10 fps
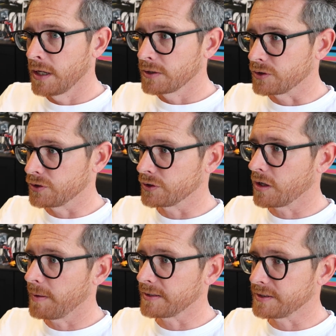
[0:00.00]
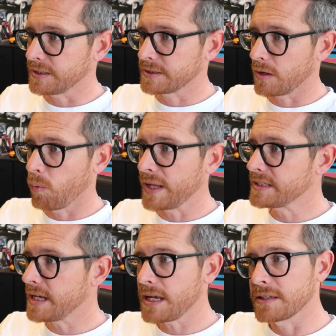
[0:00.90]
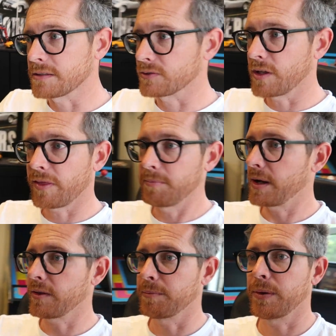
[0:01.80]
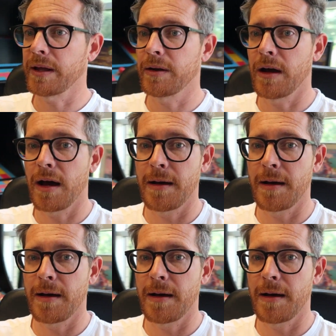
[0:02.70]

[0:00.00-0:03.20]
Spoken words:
So you should come out and see us on a Wednesday, because there's nothing better than playing